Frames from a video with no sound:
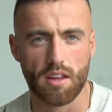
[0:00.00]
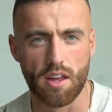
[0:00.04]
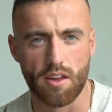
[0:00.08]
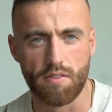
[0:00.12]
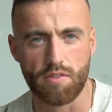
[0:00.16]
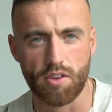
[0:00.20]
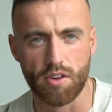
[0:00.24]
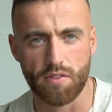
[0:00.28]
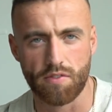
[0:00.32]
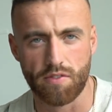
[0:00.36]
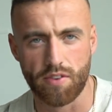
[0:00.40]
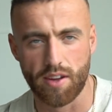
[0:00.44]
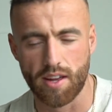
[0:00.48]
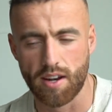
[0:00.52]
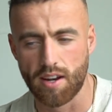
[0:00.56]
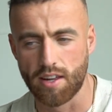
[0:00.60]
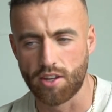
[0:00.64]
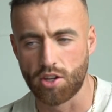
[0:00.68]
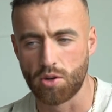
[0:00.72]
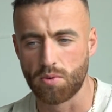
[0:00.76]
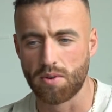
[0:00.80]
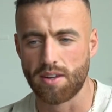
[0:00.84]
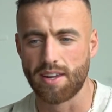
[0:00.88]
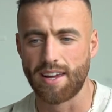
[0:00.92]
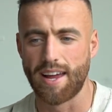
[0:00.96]
If you feel
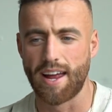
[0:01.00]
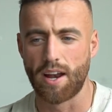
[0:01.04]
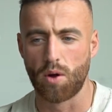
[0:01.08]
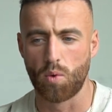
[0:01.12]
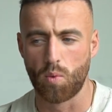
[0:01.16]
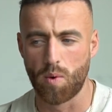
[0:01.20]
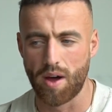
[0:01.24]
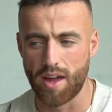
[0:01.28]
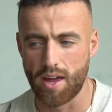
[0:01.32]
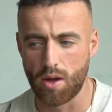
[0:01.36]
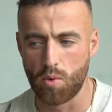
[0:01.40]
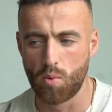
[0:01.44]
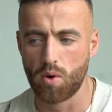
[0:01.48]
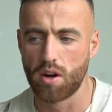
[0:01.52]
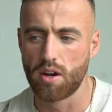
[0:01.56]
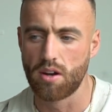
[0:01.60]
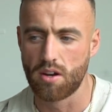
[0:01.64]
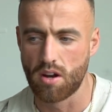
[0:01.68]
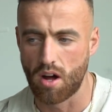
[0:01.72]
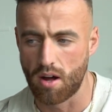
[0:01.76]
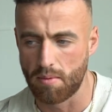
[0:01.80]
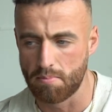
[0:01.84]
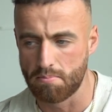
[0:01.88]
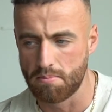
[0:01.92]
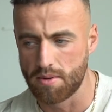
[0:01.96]
like you can get away with
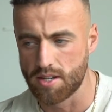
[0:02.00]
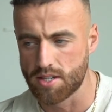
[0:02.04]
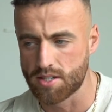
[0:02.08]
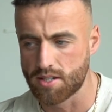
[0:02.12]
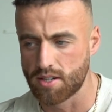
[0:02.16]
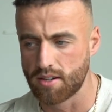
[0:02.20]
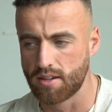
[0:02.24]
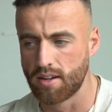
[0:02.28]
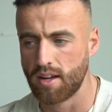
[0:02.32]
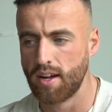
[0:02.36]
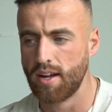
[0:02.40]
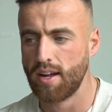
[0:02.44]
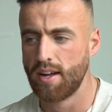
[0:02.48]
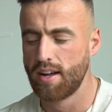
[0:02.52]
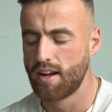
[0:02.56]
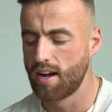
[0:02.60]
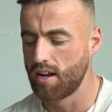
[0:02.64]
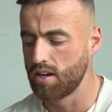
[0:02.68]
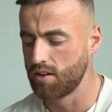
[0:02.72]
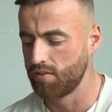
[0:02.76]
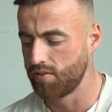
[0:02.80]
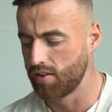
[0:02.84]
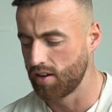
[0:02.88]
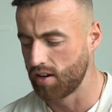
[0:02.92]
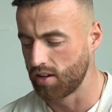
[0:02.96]
not missing
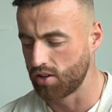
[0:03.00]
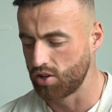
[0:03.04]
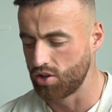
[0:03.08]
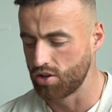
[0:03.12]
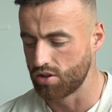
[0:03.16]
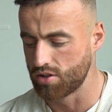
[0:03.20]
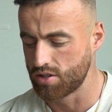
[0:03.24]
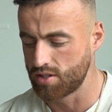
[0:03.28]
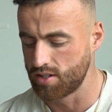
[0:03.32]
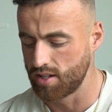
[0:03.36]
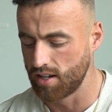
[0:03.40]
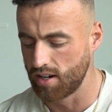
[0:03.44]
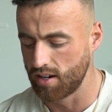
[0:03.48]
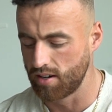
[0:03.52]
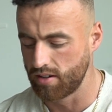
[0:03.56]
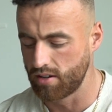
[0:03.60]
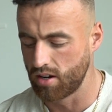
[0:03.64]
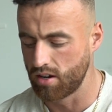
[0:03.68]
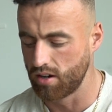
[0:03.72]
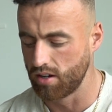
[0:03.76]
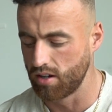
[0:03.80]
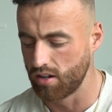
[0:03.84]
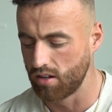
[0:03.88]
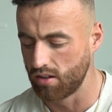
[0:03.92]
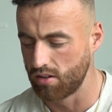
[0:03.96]
and you feel like you're still
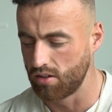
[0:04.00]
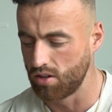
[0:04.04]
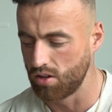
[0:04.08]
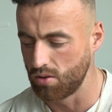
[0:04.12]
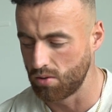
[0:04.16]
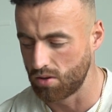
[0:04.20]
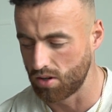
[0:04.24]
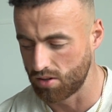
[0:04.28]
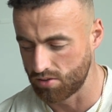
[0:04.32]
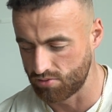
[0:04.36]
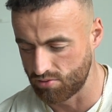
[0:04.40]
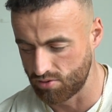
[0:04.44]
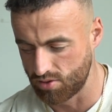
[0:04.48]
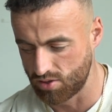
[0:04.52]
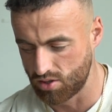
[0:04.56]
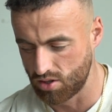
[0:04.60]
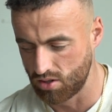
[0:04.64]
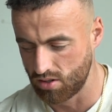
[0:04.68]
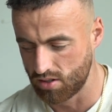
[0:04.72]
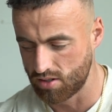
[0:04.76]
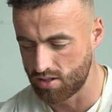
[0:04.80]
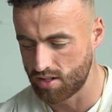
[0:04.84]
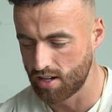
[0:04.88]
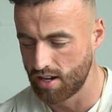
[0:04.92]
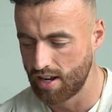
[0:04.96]
entitled to those
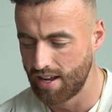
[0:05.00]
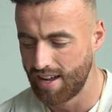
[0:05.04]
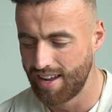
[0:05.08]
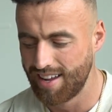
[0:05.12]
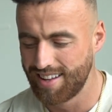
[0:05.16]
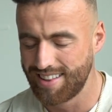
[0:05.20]
results,